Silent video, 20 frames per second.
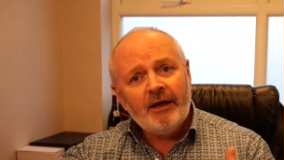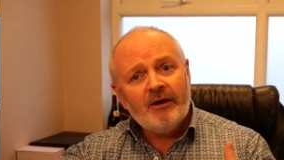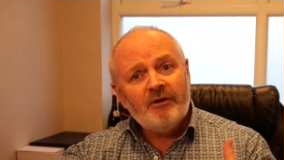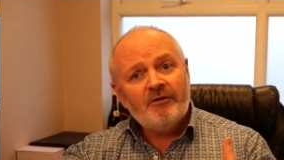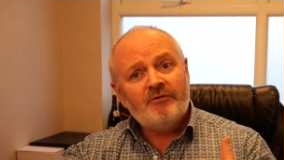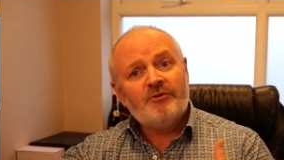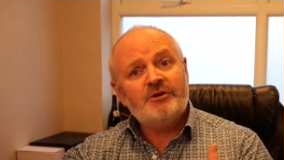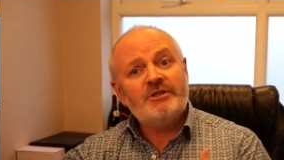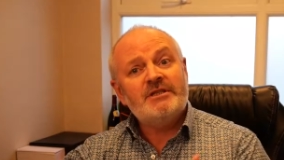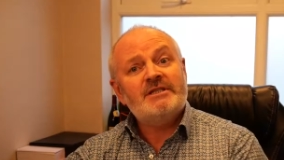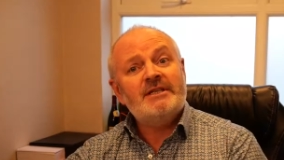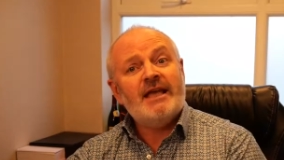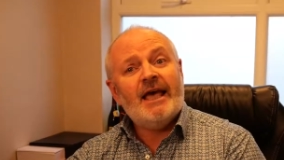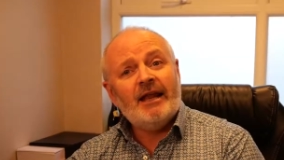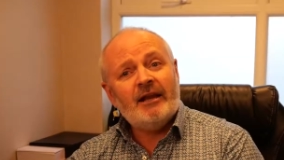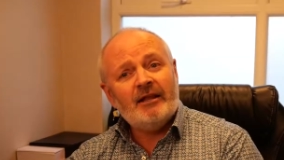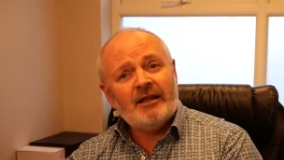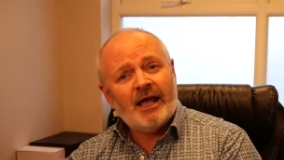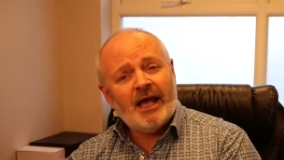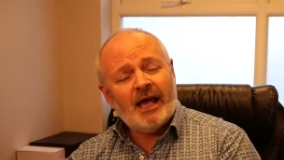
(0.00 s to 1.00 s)
for the
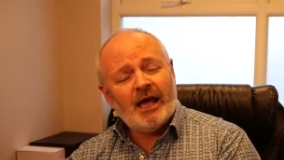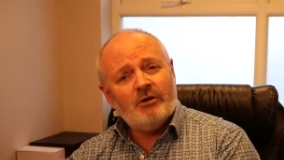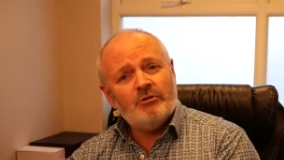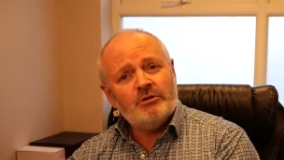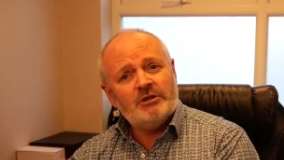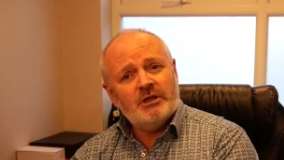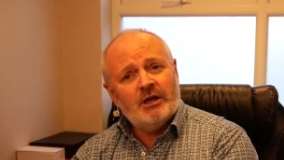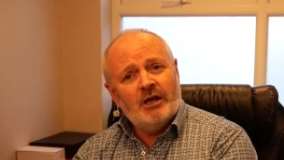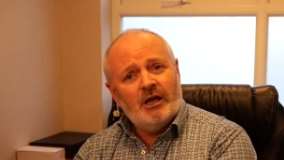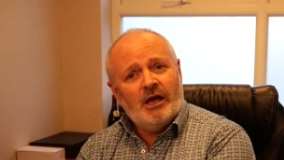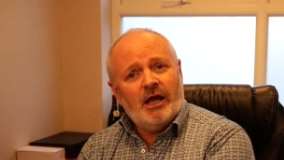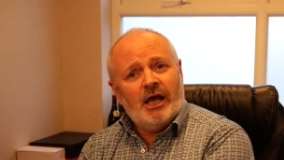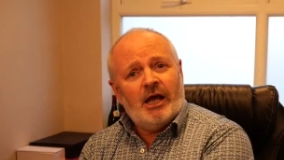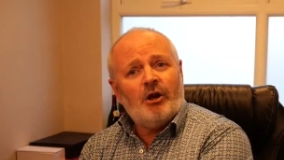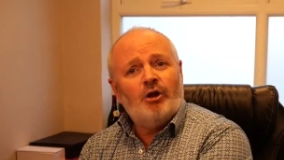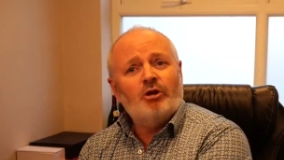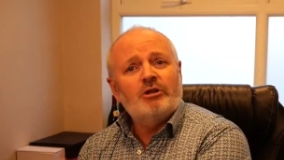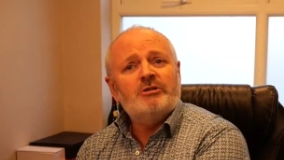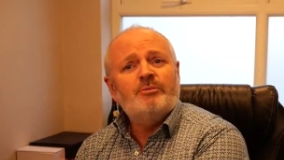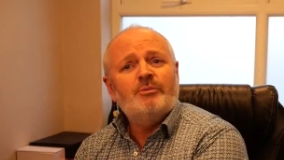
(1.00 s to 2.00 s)
sale of the house,
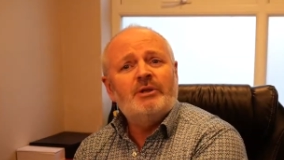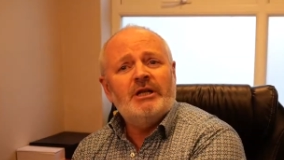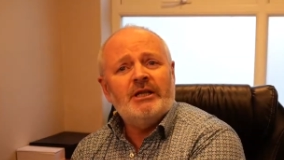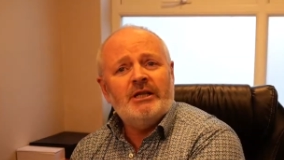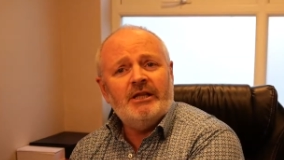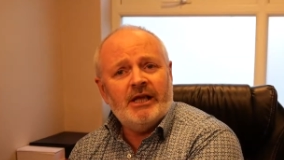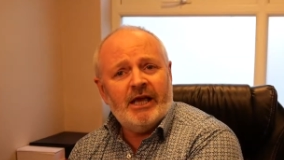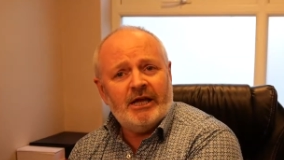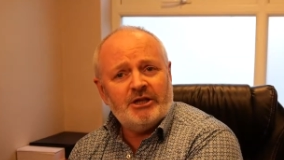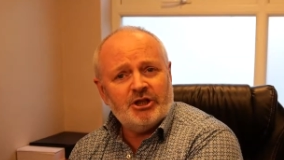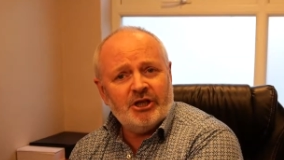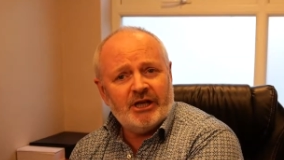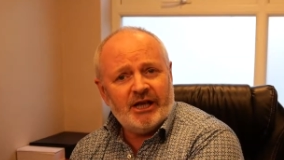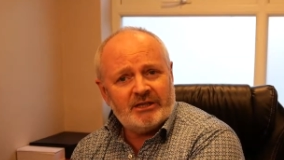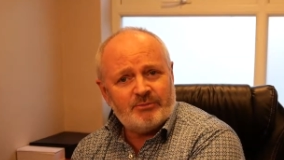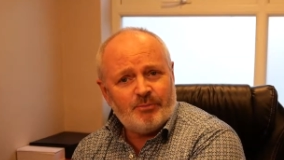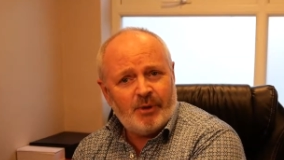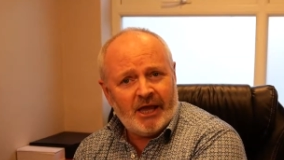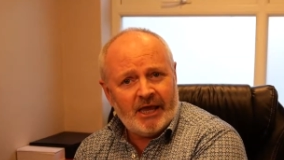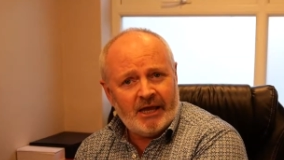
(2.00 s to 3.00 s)
and ultimately the agent
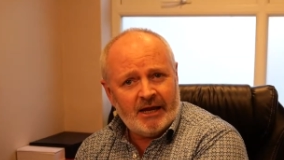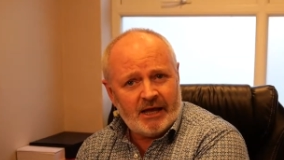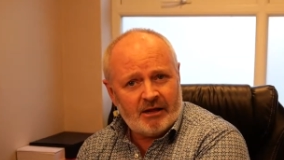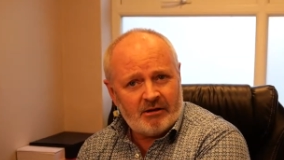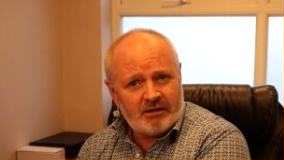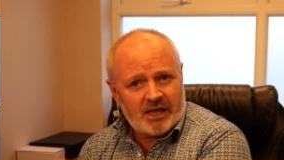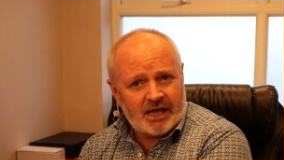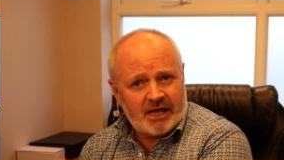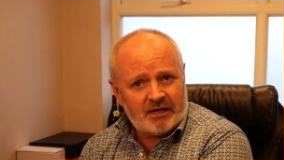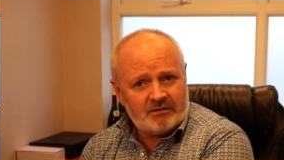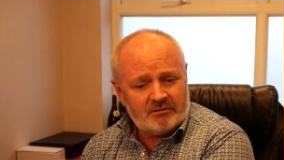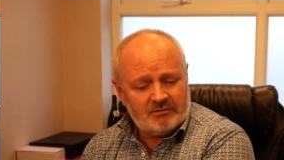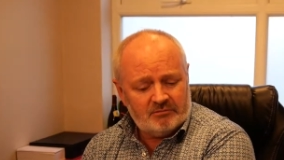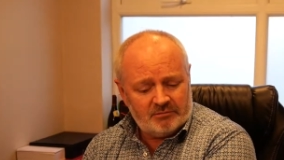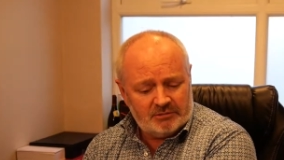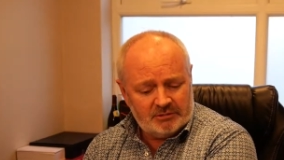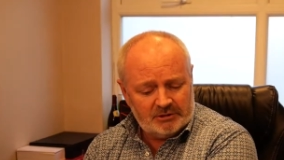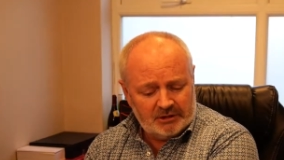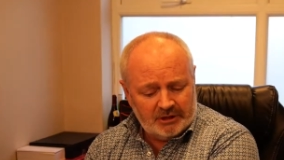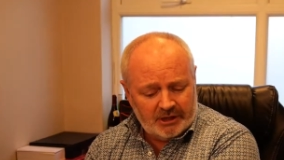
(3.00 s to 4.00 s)
gets paid out of
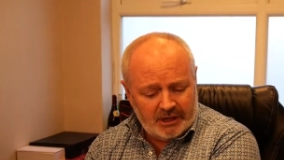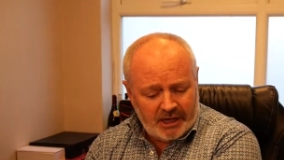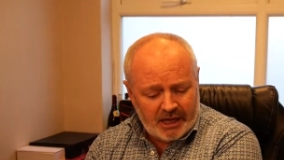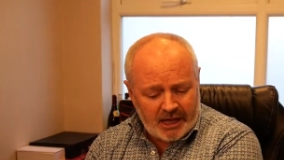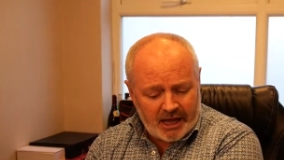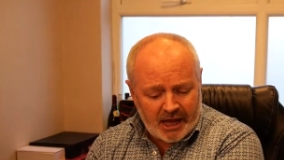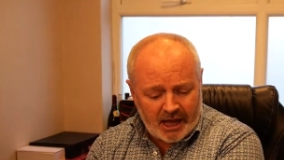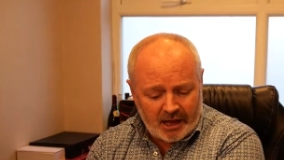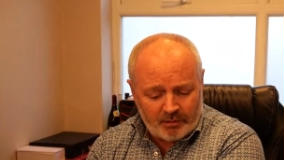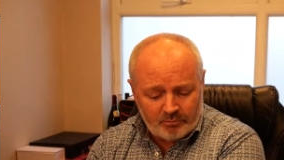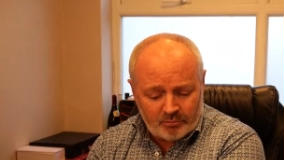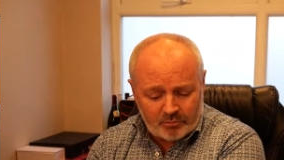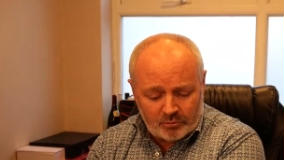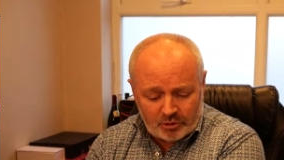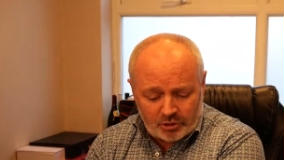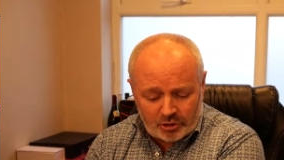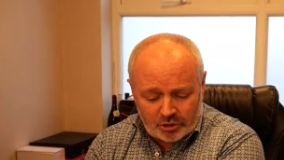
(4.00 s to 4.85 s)
that.